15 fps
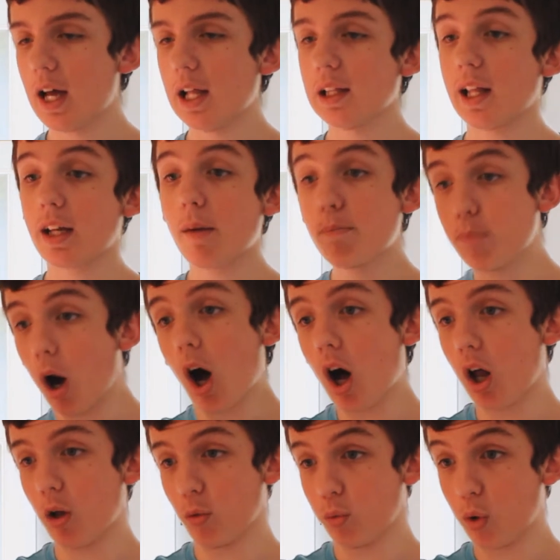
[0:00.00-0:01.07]
like a
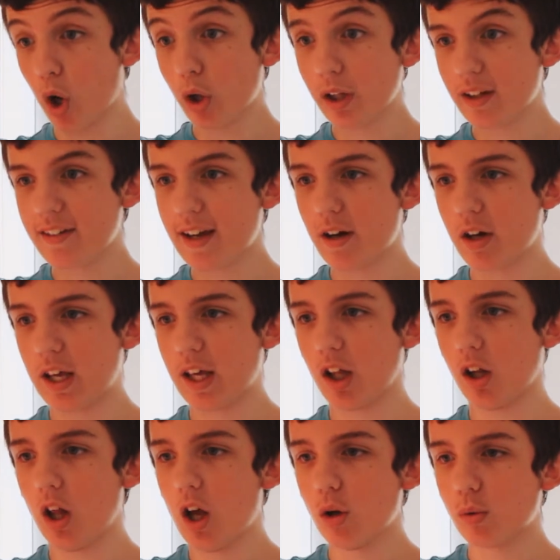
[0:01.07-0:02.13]
ball rolling down a
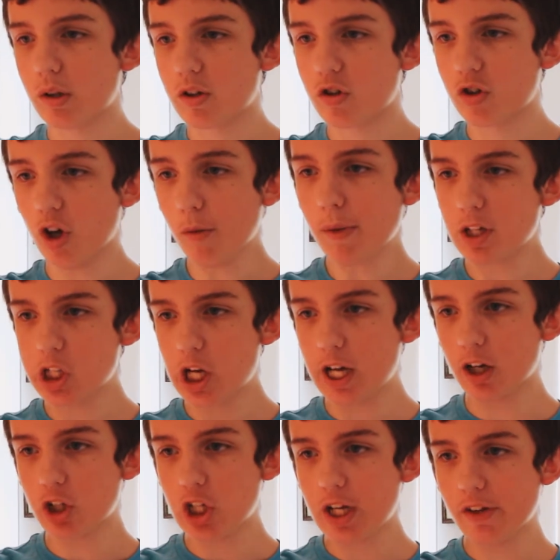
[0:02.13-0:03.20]
hill, with so much
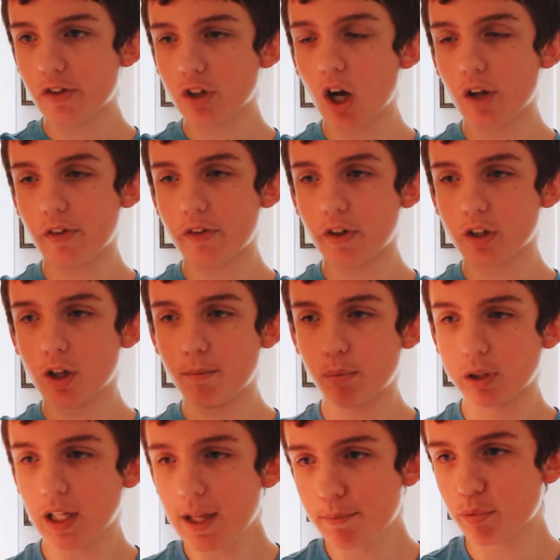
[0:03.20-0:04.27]
energy it causes a
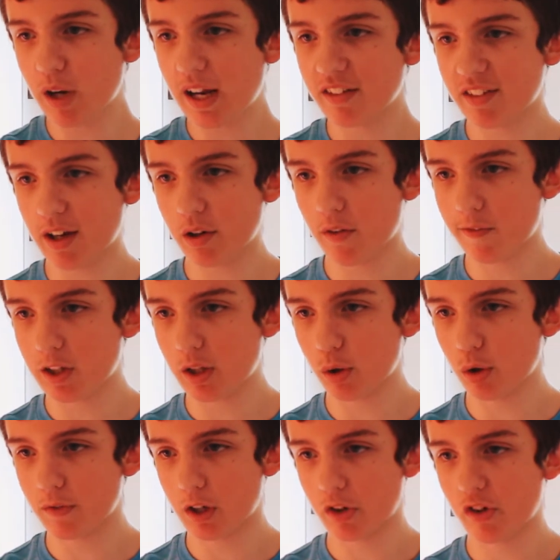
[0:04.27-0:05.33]
complete breakdown of the
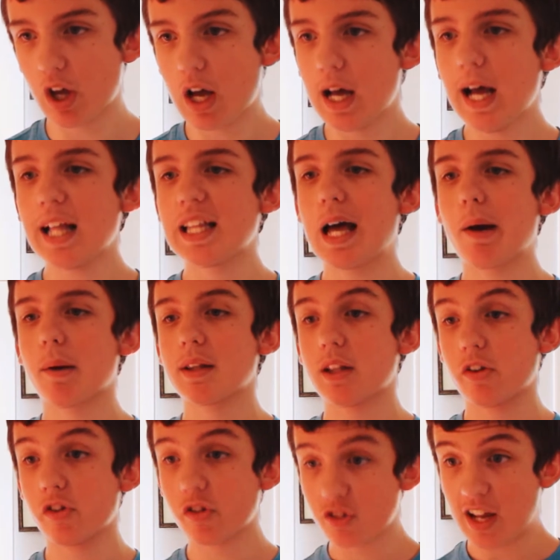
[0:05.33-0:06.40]
universe, allowing the
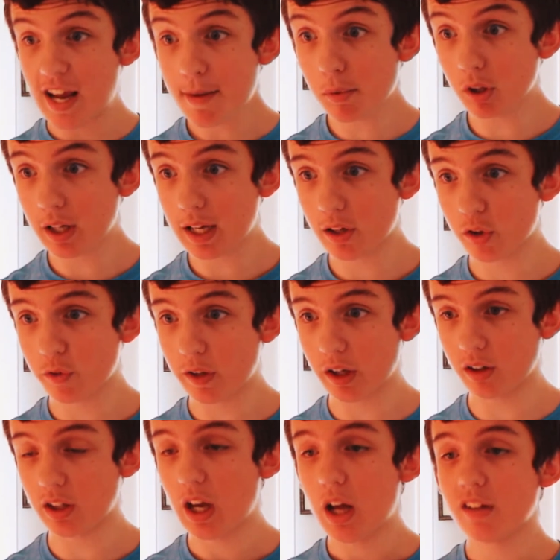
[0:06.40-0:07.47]
stable Higgs
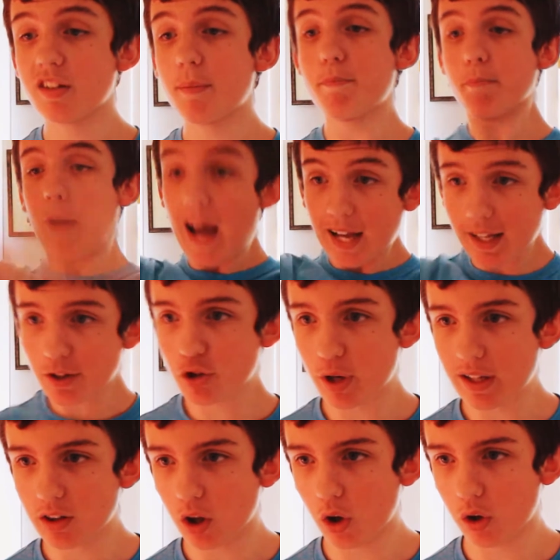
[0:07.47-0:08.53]
field to
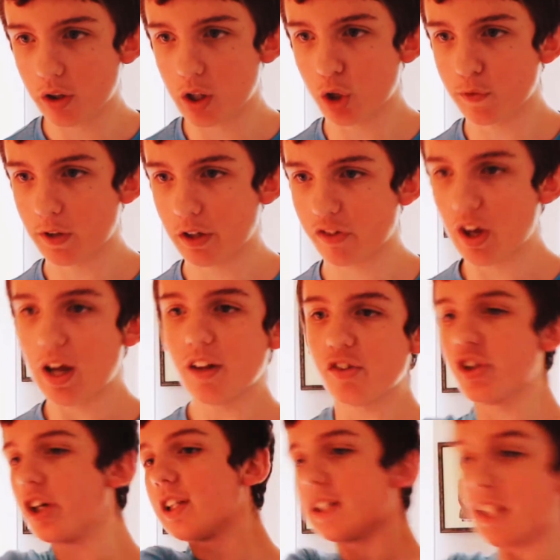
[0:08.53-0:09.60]
penetrate the whole universe,
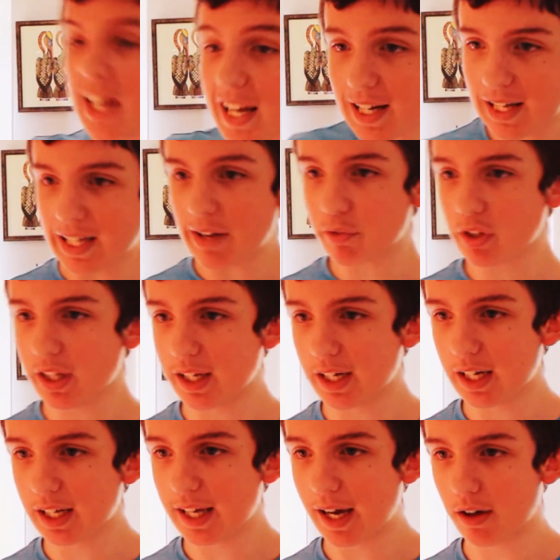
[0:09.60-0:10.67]
deleting everything it
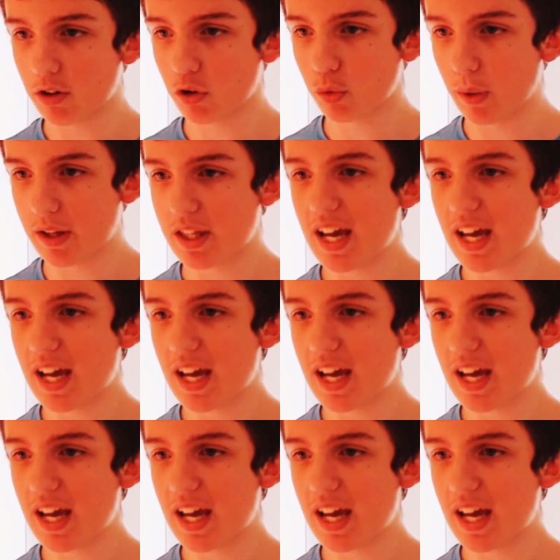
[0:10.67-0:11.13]
encounters with,